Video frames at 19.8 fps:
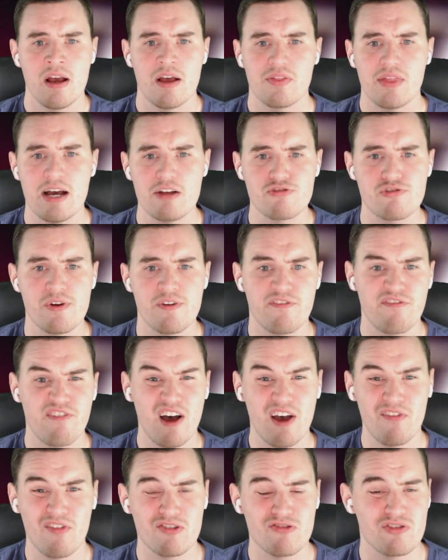that drew
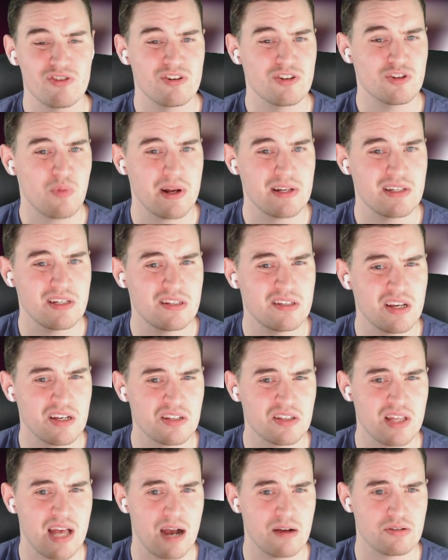
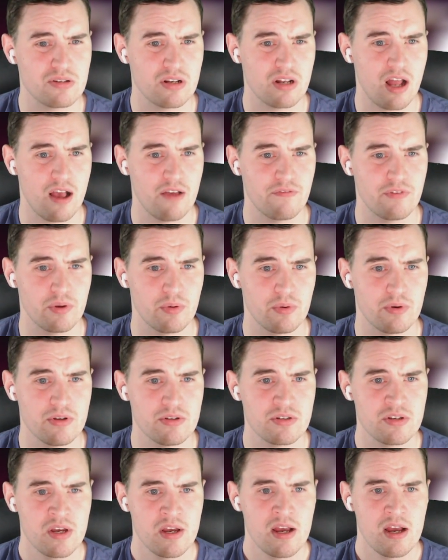526,000 live
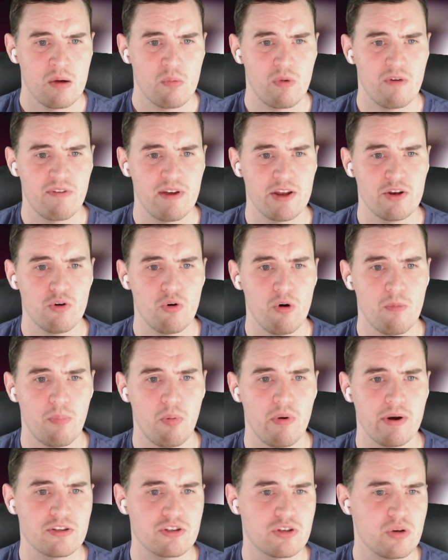viewers with a
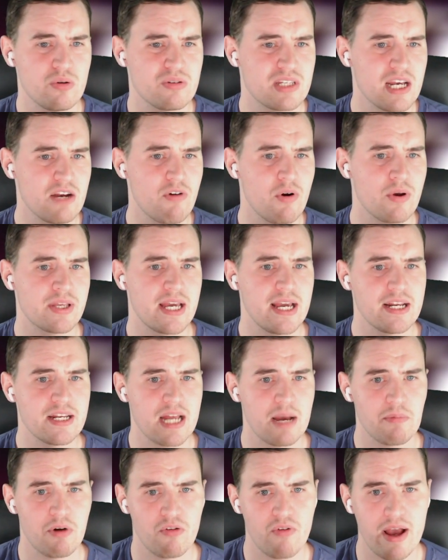0.20 key
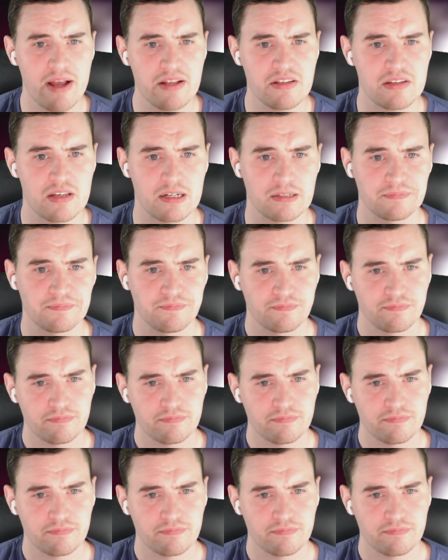demo rating.